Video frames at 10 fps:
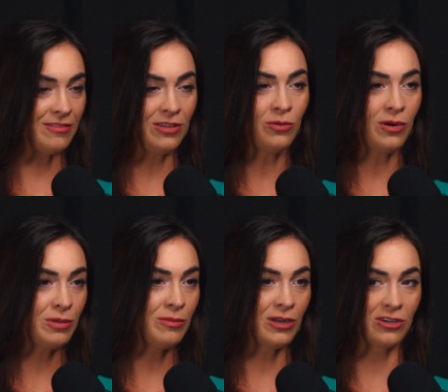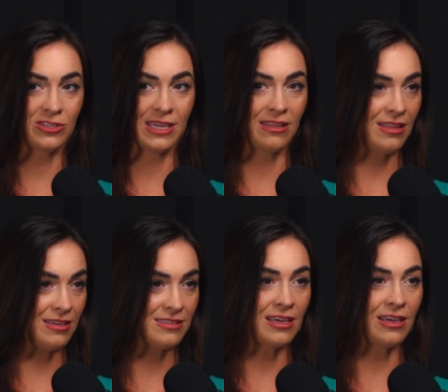If you want people to understand
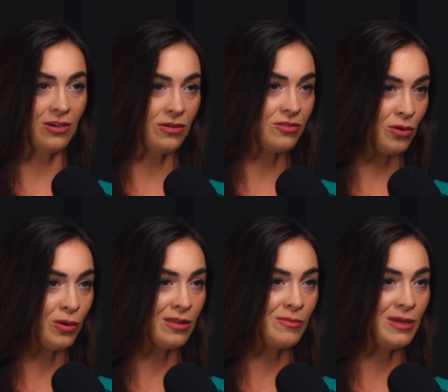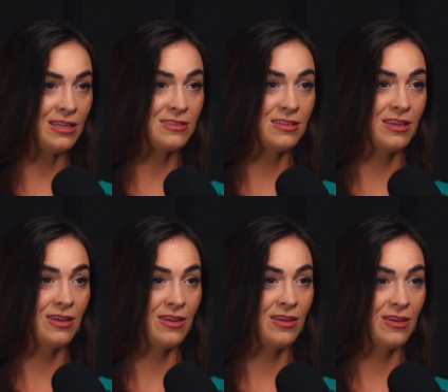things, like go through with them. Did you sell
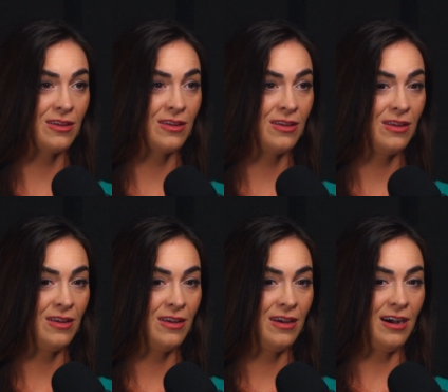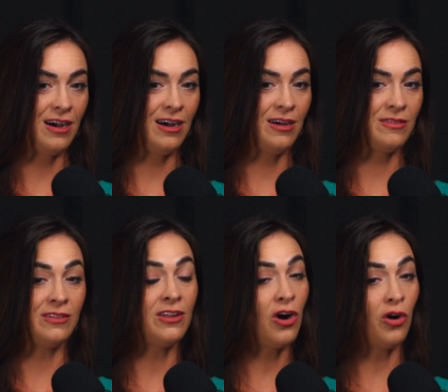those contracts? Uh,
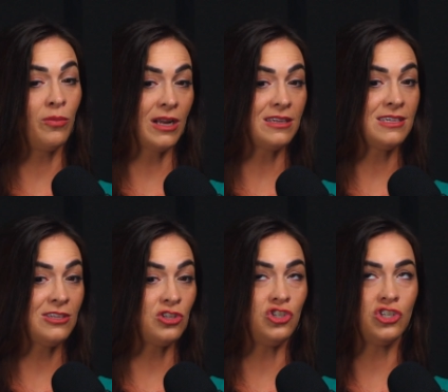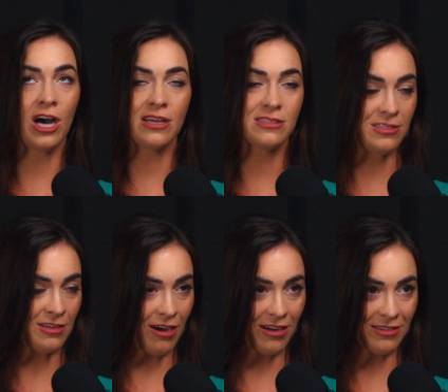no, but I did just
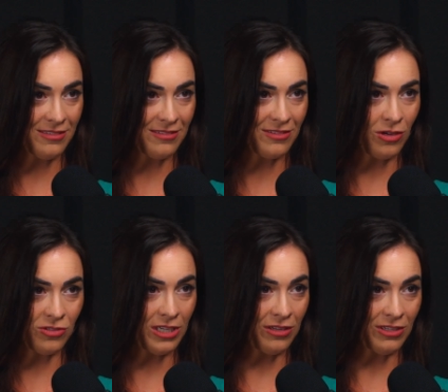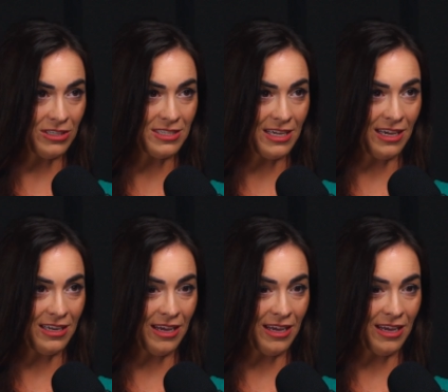start coaching in real estate.